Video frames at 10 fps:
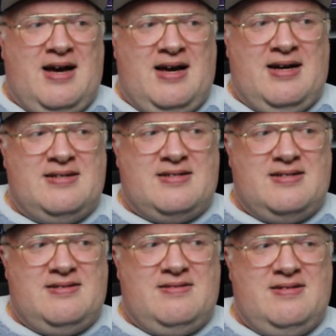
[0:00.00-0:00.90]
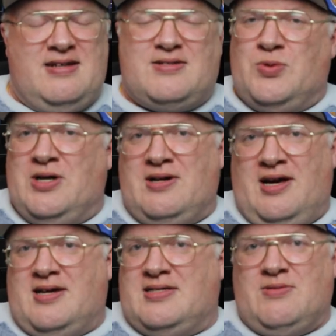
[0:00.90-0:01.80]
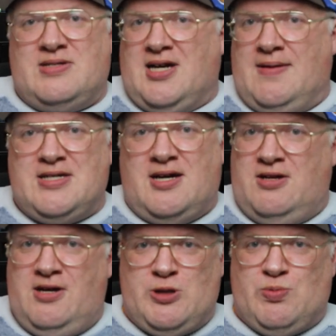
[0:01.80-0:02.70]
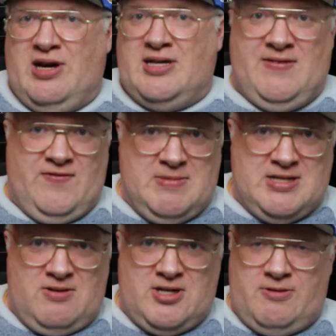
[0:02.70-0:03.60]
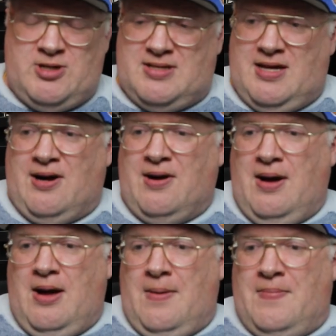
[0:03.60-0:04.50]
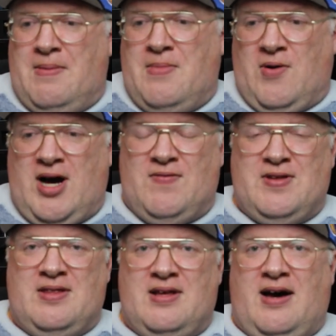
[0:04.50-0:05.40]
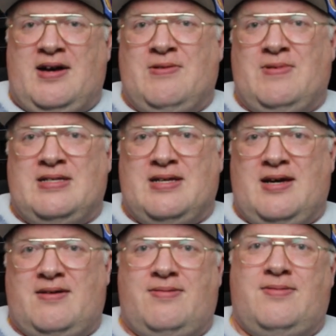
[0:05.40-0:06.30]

And it's weird, like, cause there was times he got huge praise, even from his own coaches there. But more often than not, it was like,